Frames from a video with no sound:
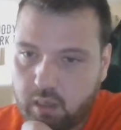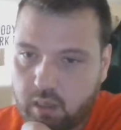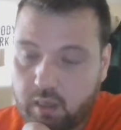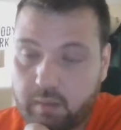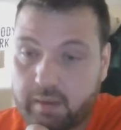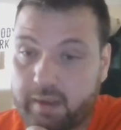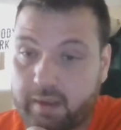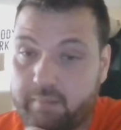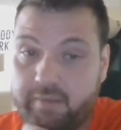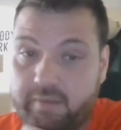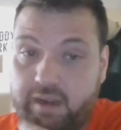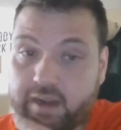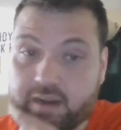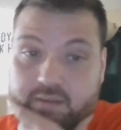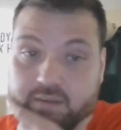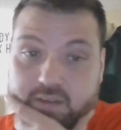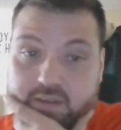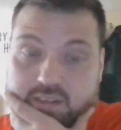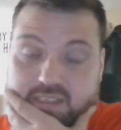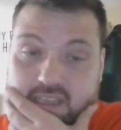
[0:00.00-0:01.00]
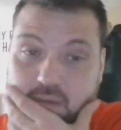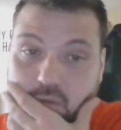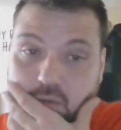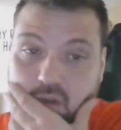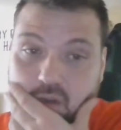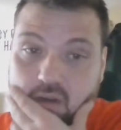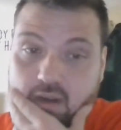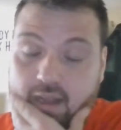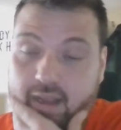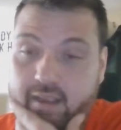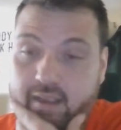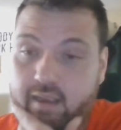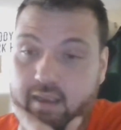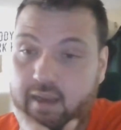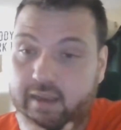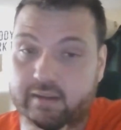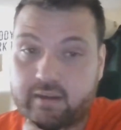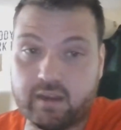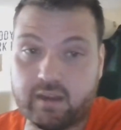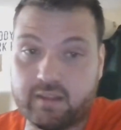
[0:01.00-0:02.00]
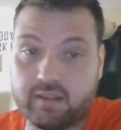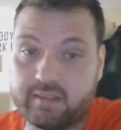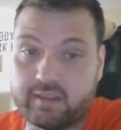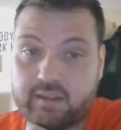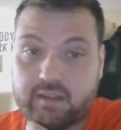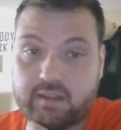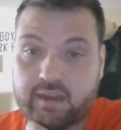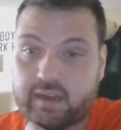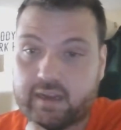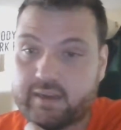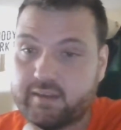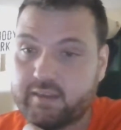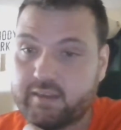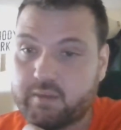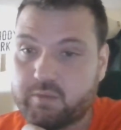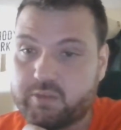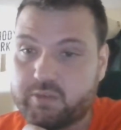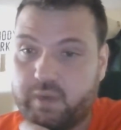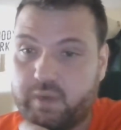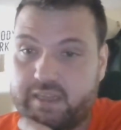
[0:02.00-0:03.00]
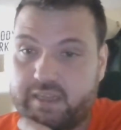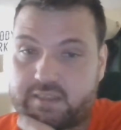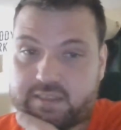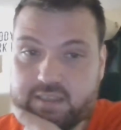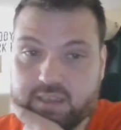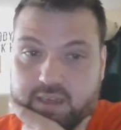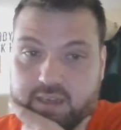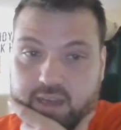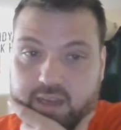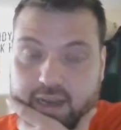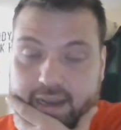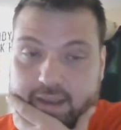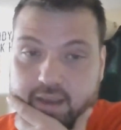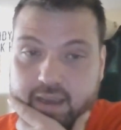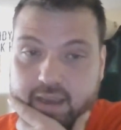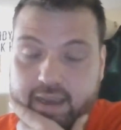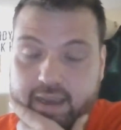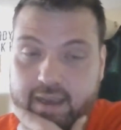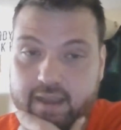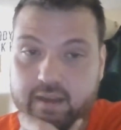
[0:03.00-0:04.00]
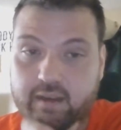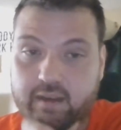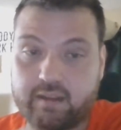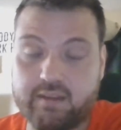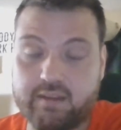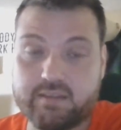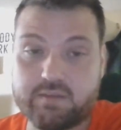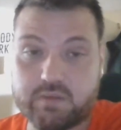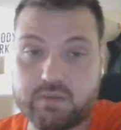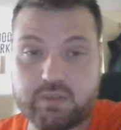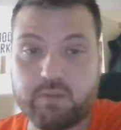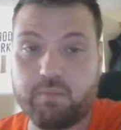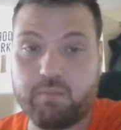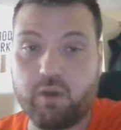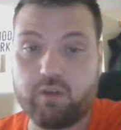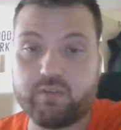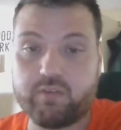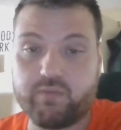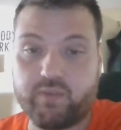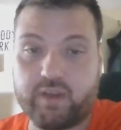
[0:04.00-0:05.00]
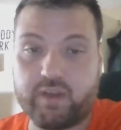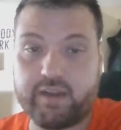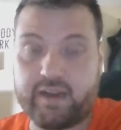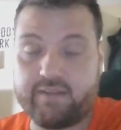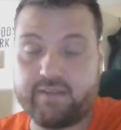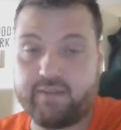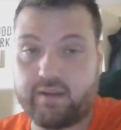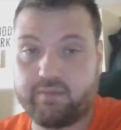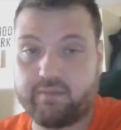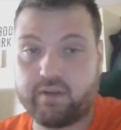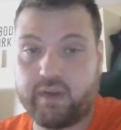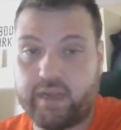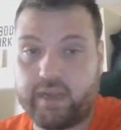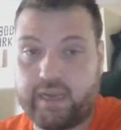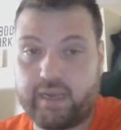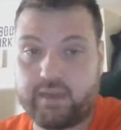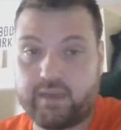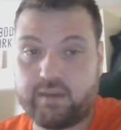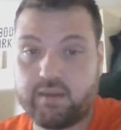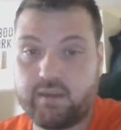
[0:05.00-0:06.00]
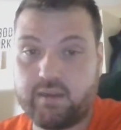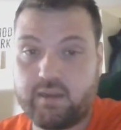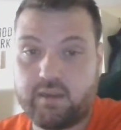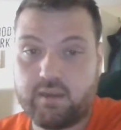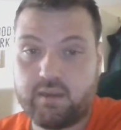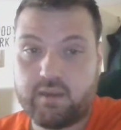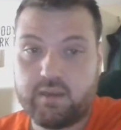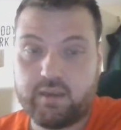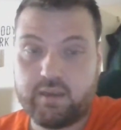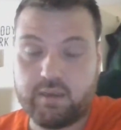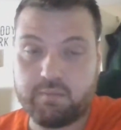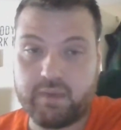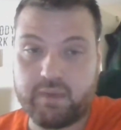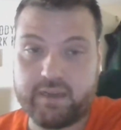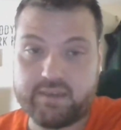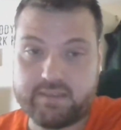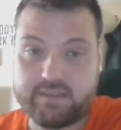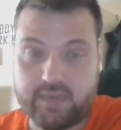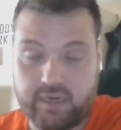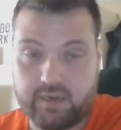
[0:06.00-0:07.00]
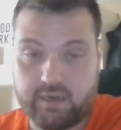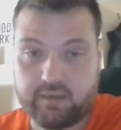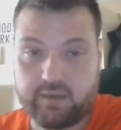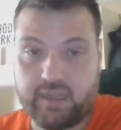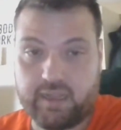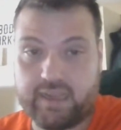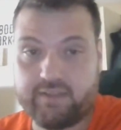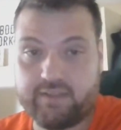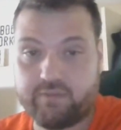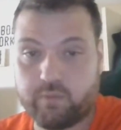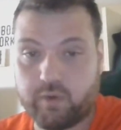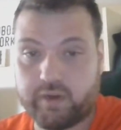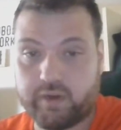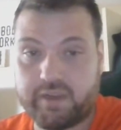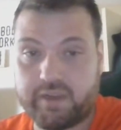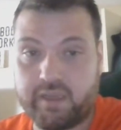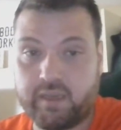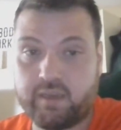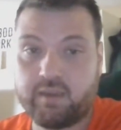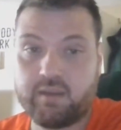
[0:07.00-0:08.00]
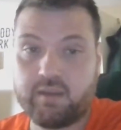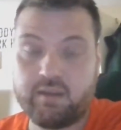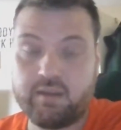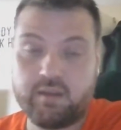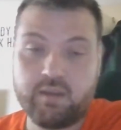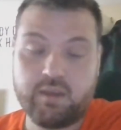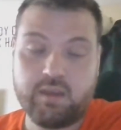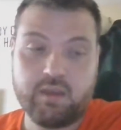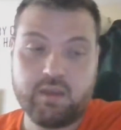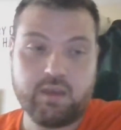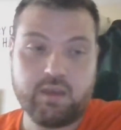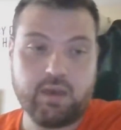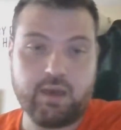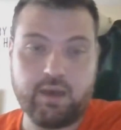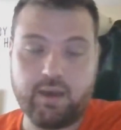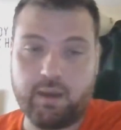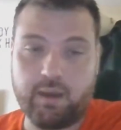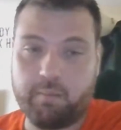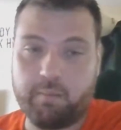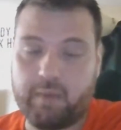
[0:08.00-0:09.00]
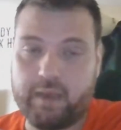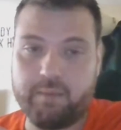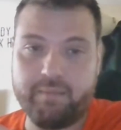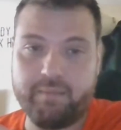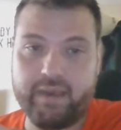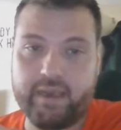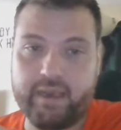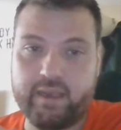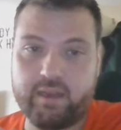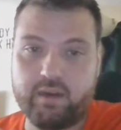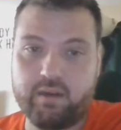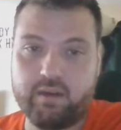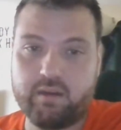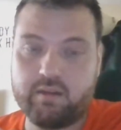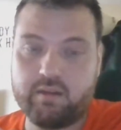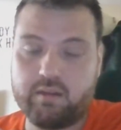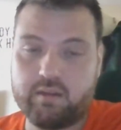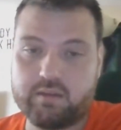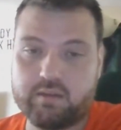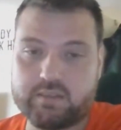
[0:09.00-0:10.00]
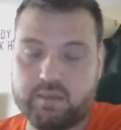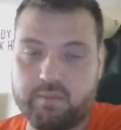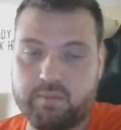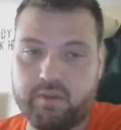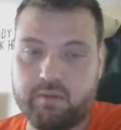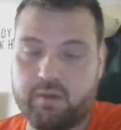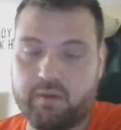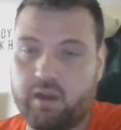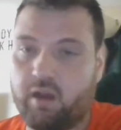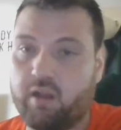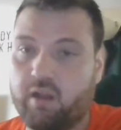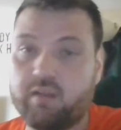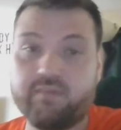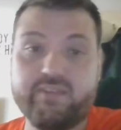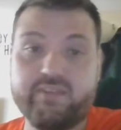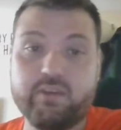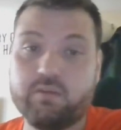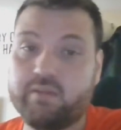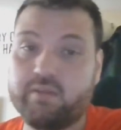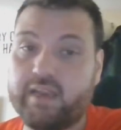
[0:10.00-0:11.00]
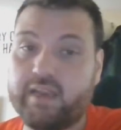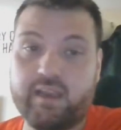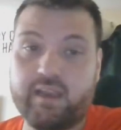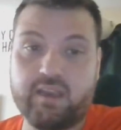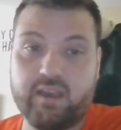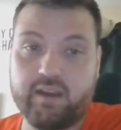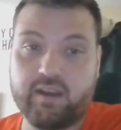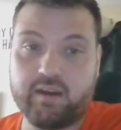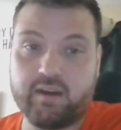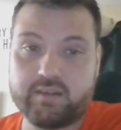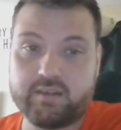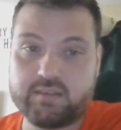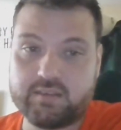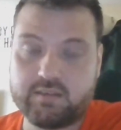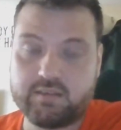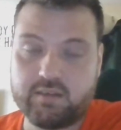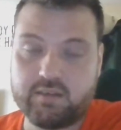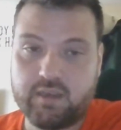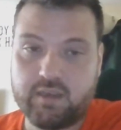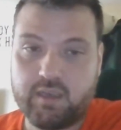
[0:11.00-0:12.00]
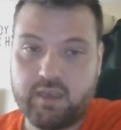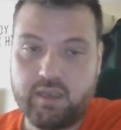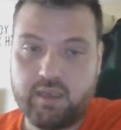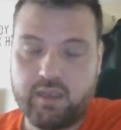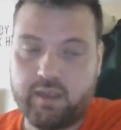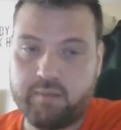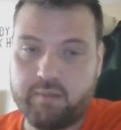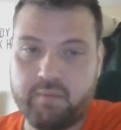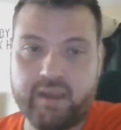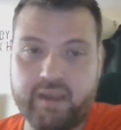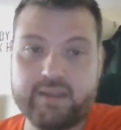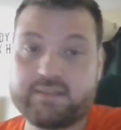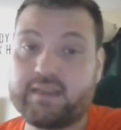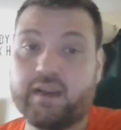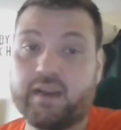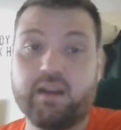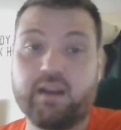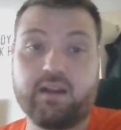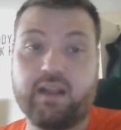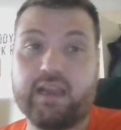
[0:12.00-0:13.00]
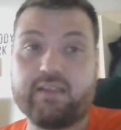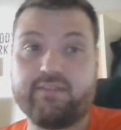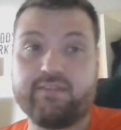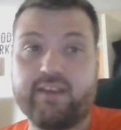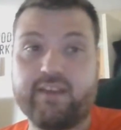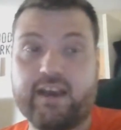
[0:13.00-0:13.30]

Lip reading: Well, I never said what I nothing that I did was wasted. This was the most fun I've ever had in my entire life working. I met all of you Yang Gangers in my entire life.